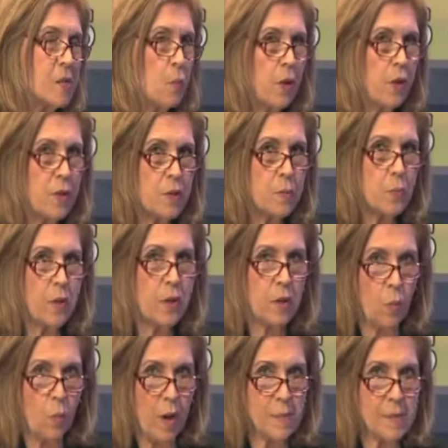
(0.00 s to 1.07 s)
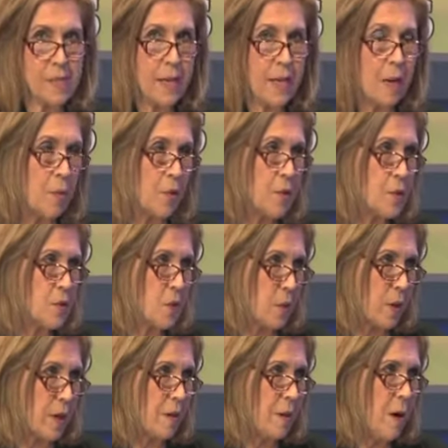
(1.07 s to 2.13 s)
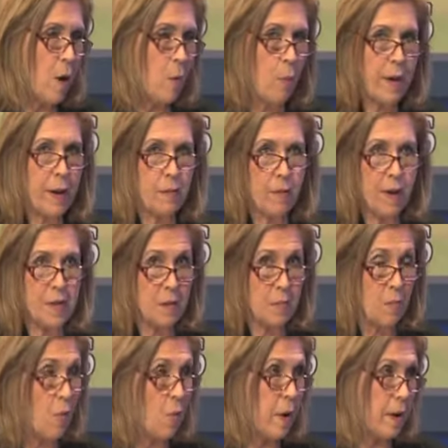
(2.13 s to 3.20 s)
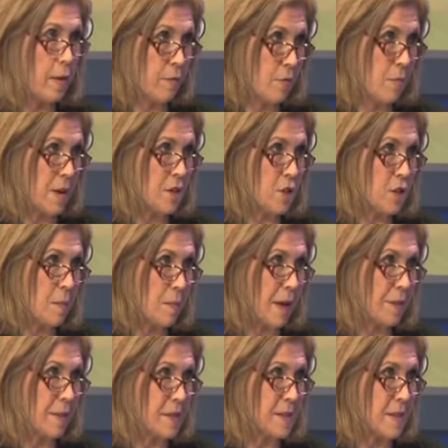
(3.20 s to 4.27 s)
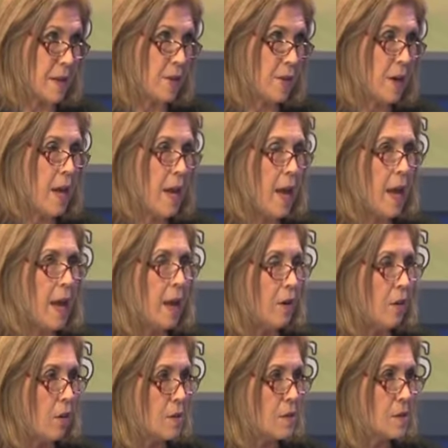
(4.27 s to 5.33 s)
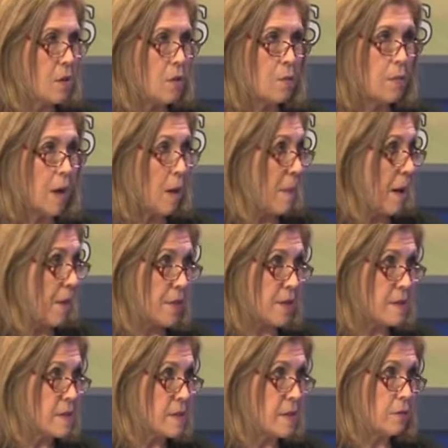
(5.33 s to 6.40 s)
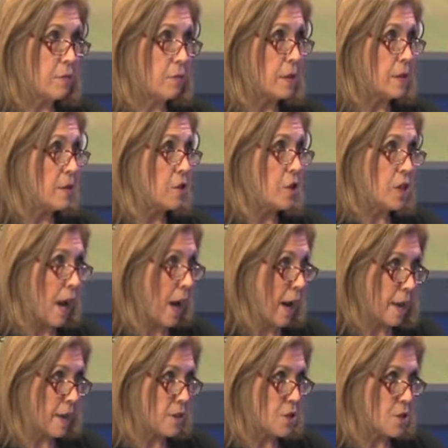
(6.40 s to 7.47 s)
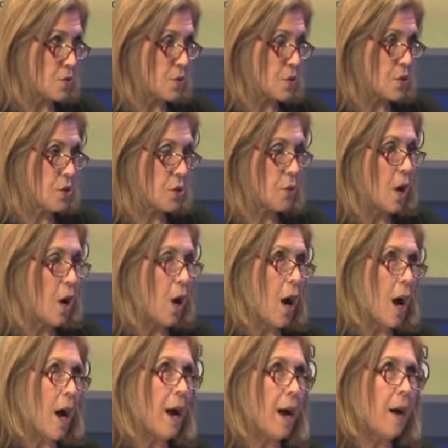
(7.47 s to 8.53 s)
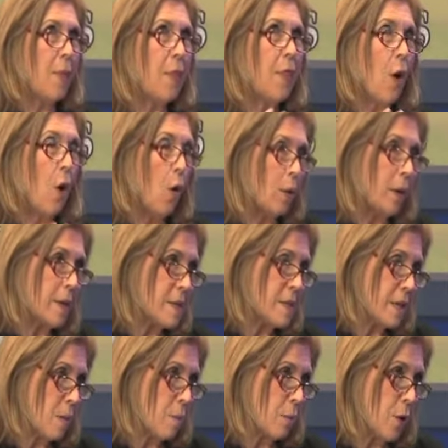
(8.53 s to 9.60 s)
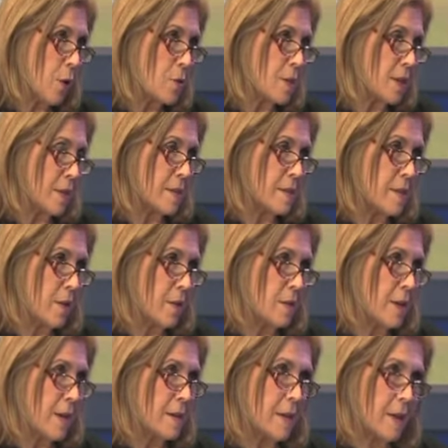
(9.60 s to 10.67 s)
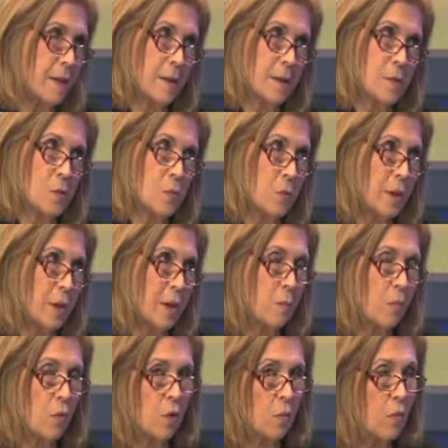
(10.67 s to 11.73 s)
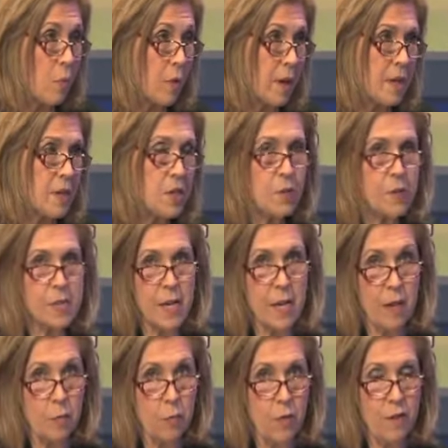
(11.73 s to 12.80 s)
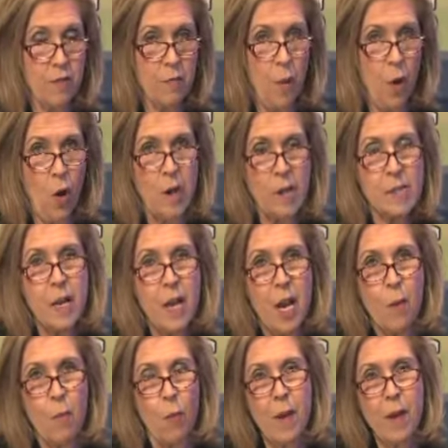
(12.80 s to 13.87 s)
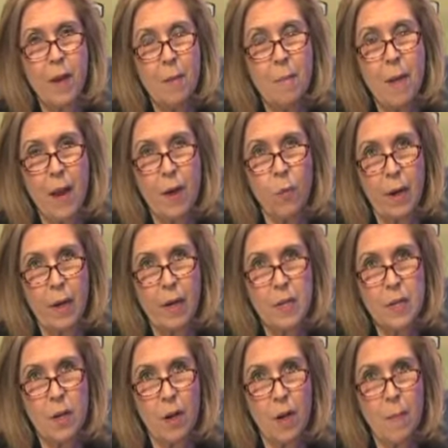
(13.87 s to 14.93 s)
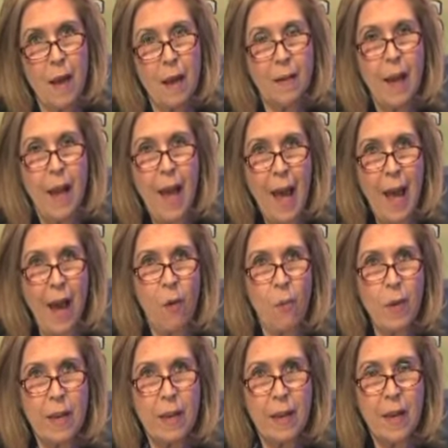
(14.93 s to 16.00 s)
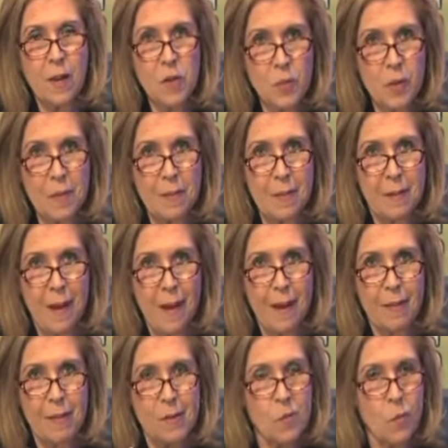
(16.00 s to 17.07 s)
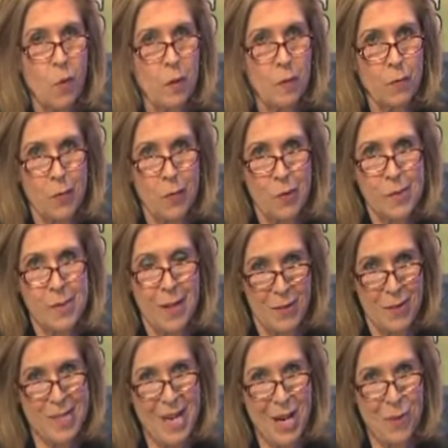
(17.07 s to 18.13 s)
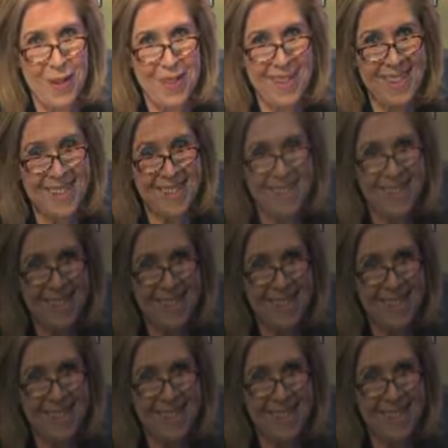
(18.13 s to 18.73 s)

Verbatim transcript: We're going to put the website up on the screen We can find right. out more information about the center and also about these different GI issues too. Uh, the holistic approach that the center takes I think is really important. What we're going to do is take a brief pause. When we come back, we're going to talk about how we can get treatment at this wonderful new center. Stay with us.